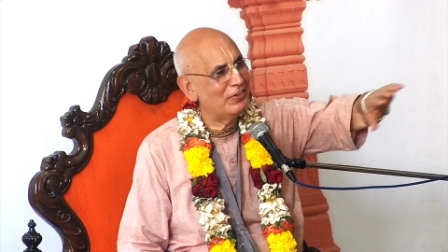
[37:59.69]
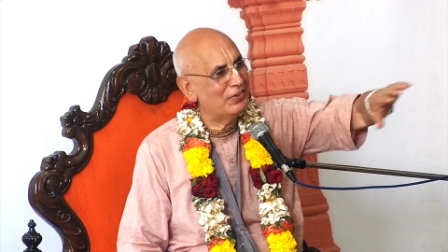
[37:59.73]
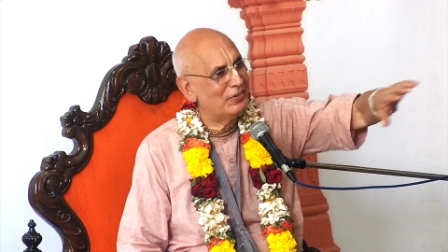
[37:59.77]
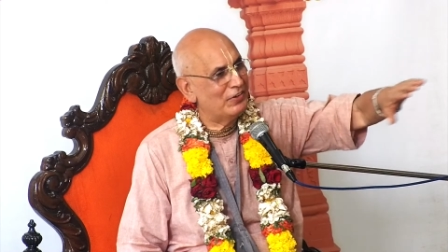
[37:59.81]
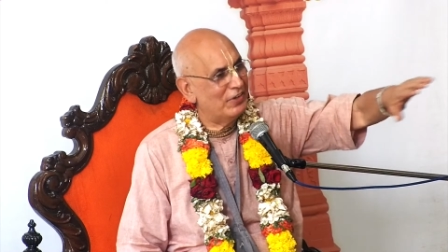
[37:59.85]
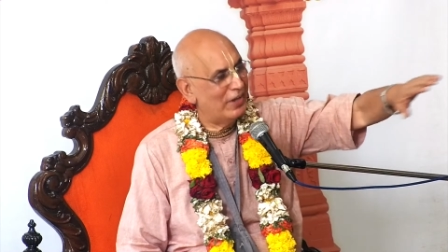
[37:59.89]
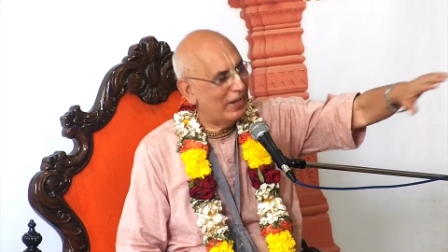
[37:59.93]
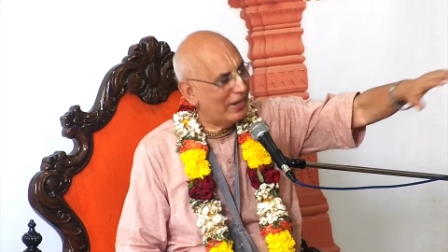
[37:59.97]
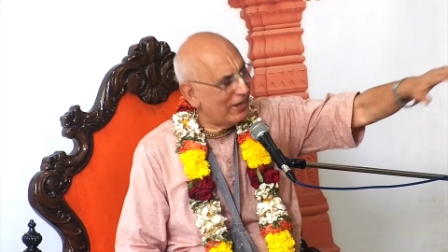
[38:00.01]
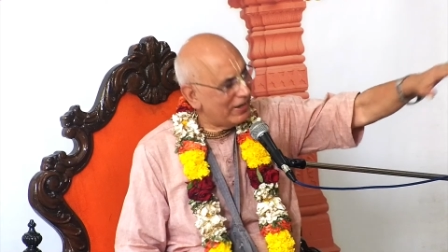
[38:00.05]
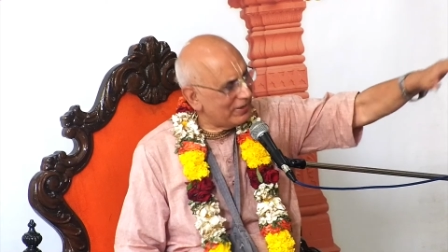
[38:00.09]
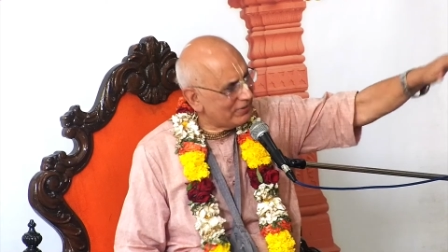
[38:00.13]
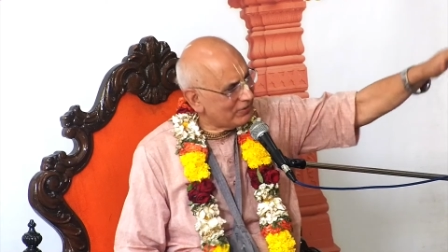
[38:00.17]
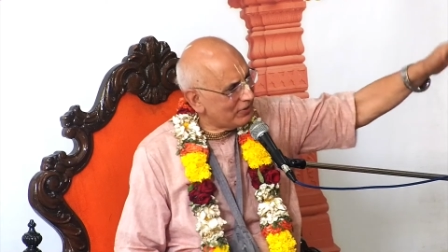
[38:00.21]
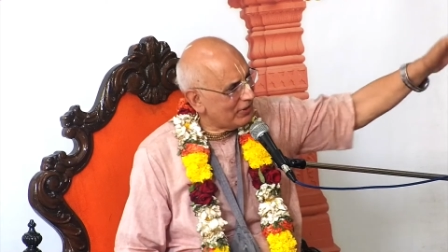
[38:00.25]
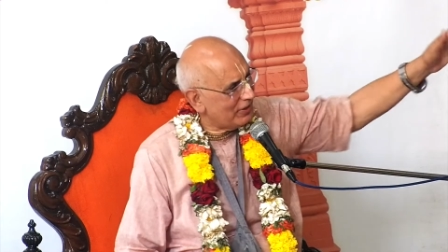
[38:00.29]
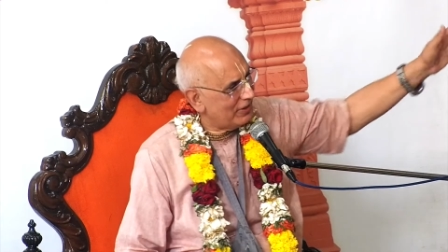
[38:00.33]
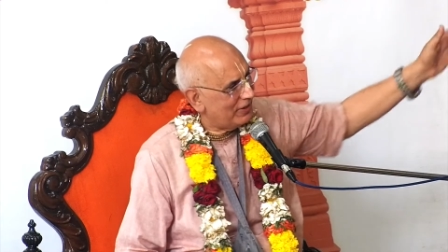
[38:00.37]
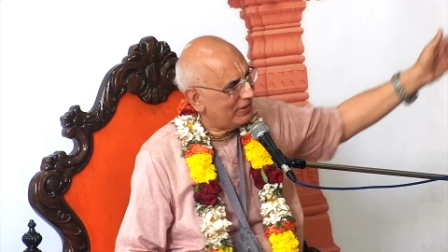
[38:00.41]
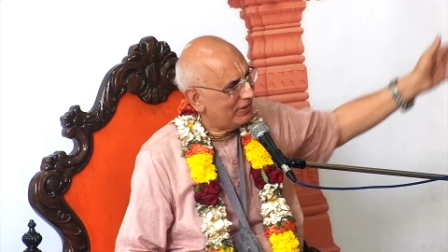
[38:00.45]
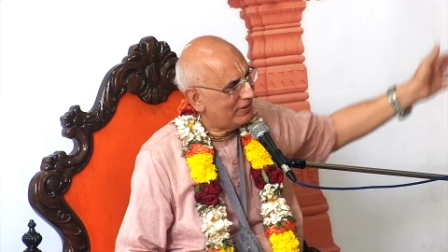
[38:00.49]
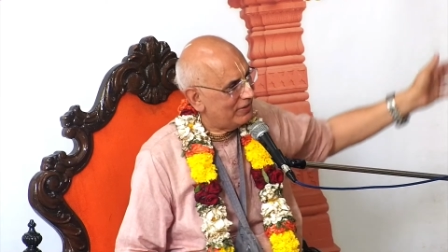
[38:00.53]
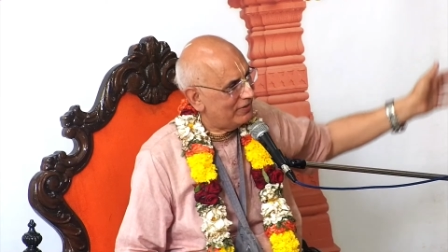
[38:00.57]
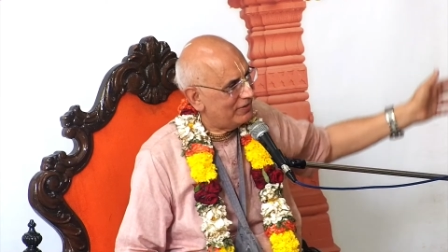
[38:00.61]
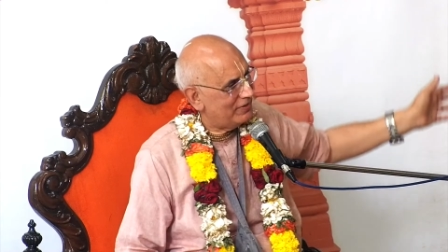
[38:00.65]

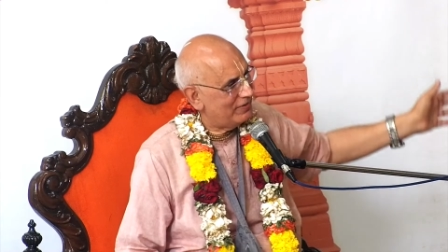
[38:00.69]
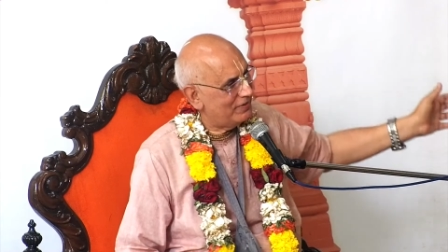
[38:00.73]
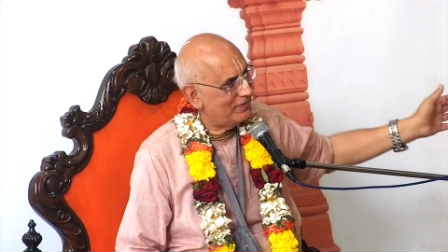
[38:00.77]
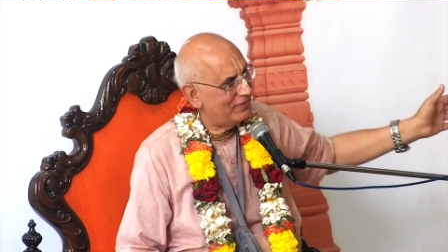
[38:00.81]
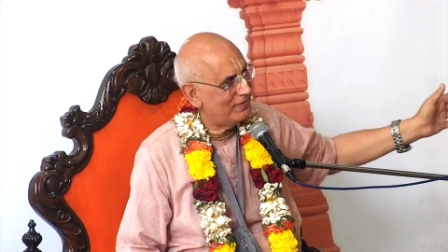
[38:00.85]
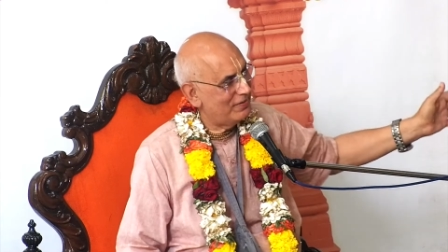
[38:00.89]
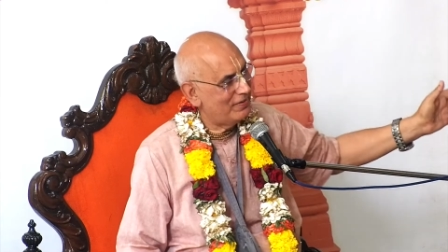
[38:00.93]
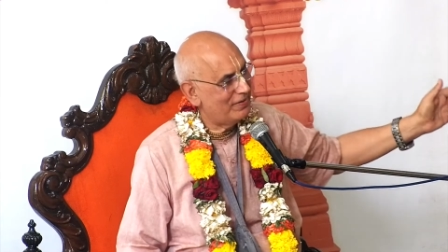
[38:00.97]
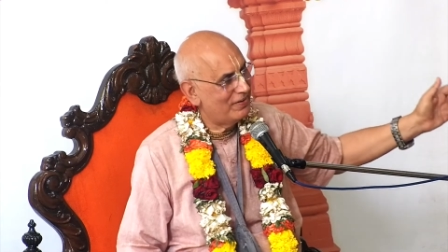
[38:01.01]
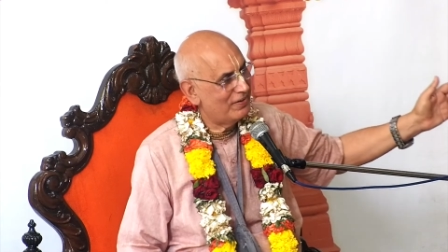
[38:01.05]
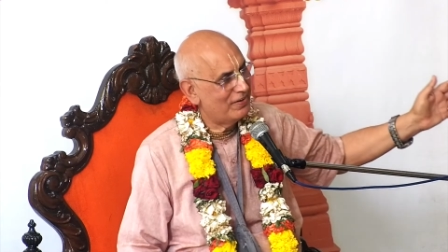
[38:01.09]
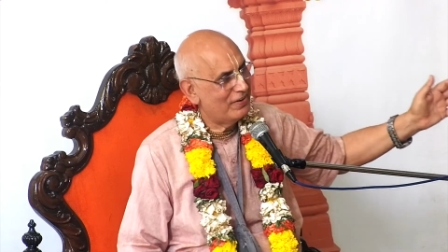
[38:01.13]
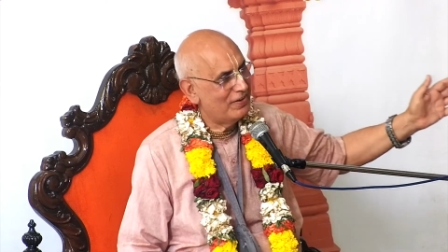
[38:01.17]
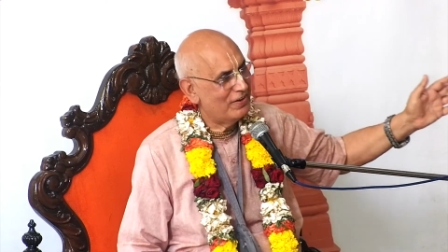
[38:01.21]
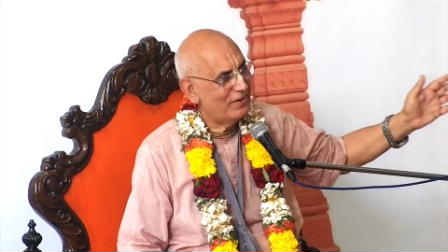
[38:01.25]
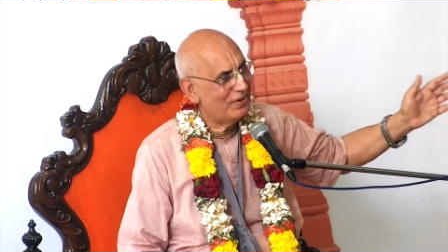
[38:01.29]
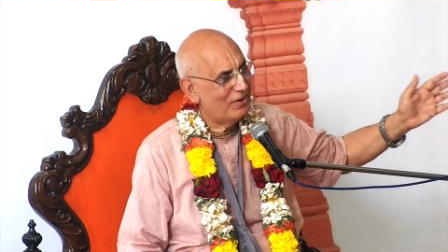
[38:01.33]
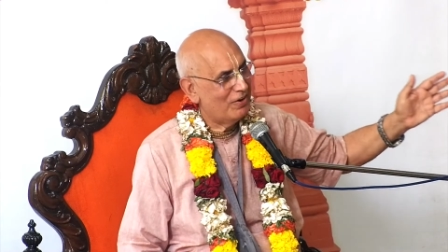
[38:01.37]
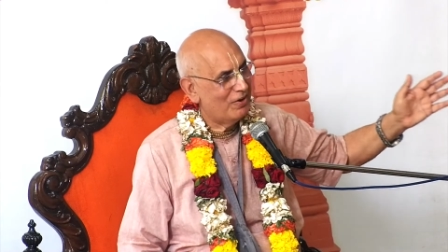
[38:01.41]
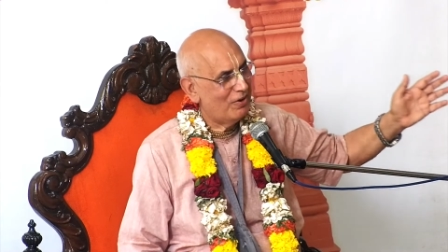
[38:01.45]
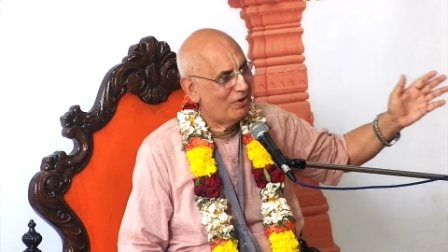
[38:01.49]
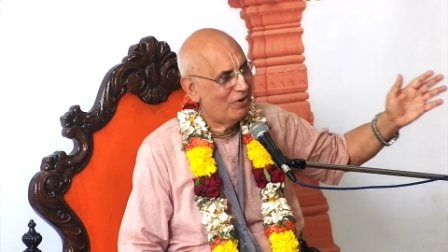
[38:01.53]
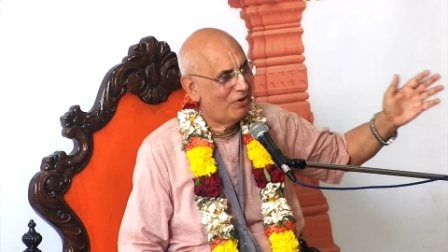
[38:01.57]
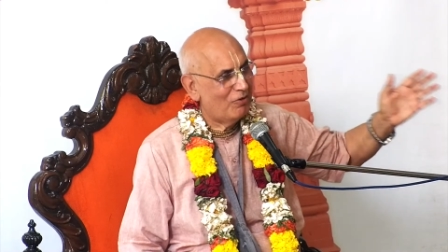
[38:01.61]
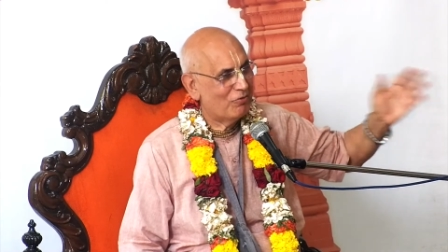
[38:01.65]
deity
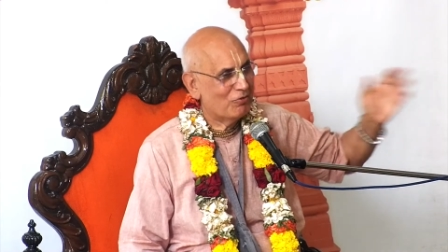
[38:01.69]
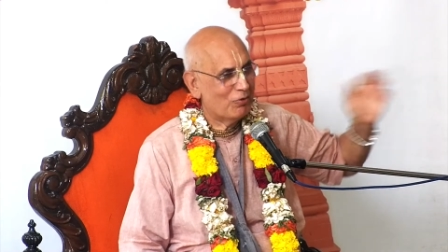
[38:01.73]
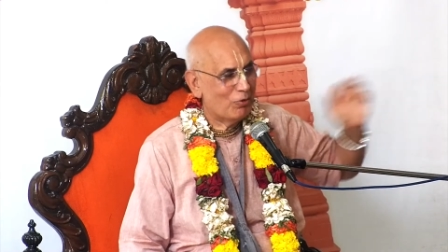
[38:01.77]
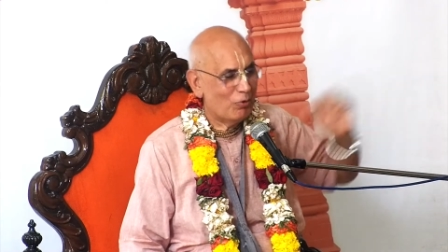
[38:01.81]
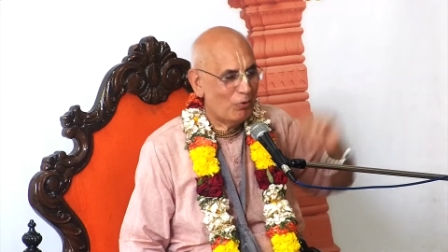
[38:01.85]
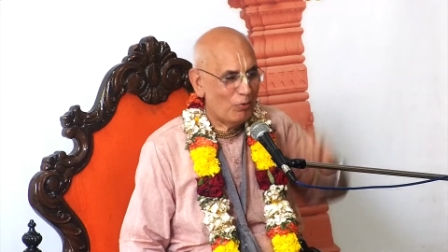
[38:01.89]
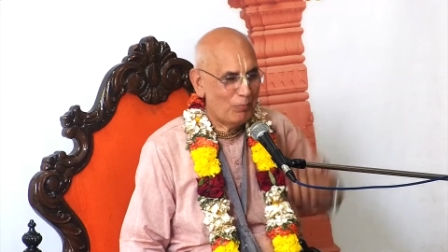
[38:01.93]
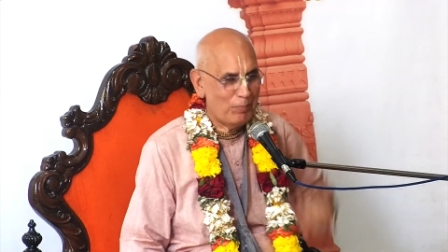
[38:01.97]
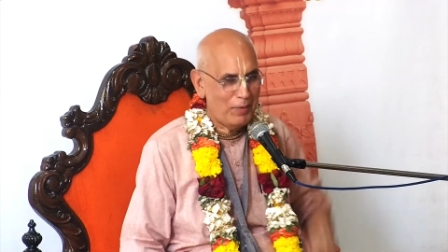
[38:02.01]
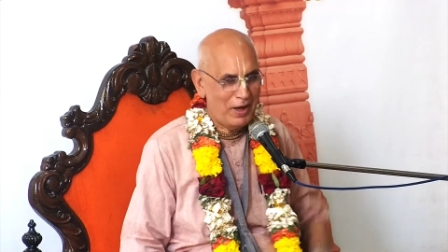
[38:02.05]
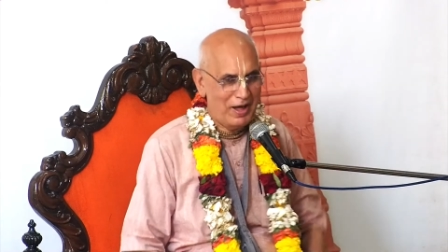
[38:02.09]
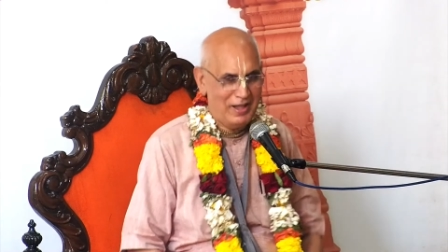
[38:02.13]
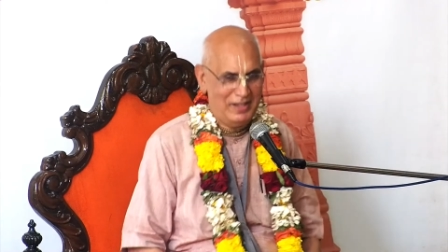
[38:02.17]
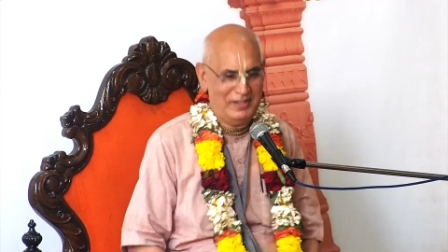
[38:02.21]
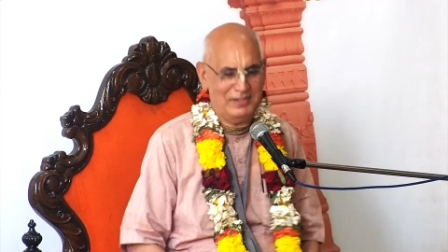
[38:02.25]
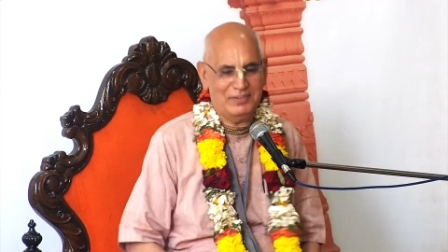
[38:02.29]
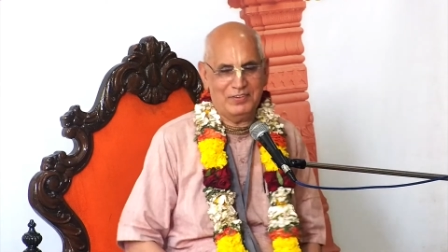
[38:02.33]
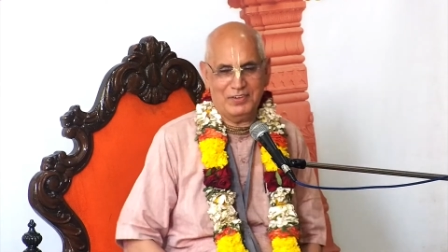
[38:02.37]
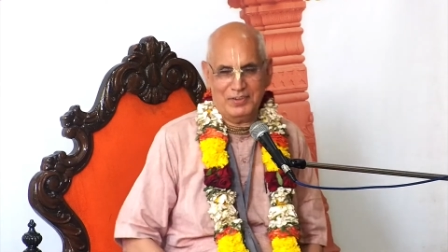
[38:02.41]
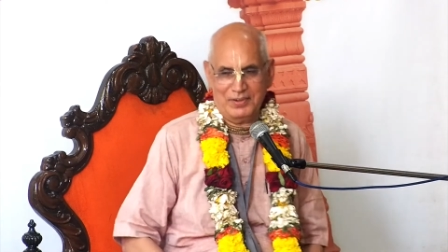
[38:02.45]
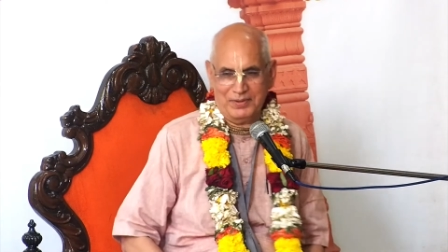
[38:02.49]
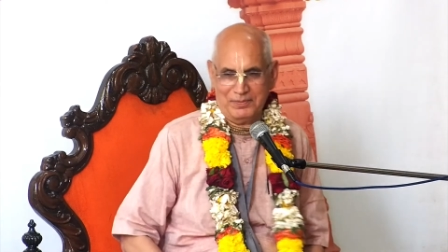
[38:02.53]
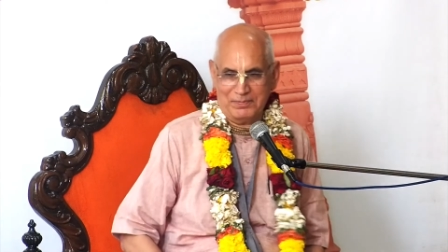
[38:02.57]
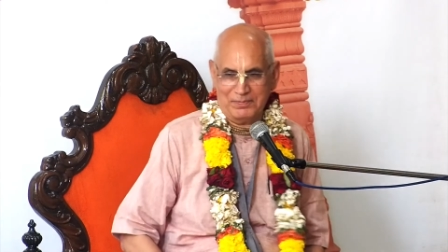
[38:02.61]
of Gopalji.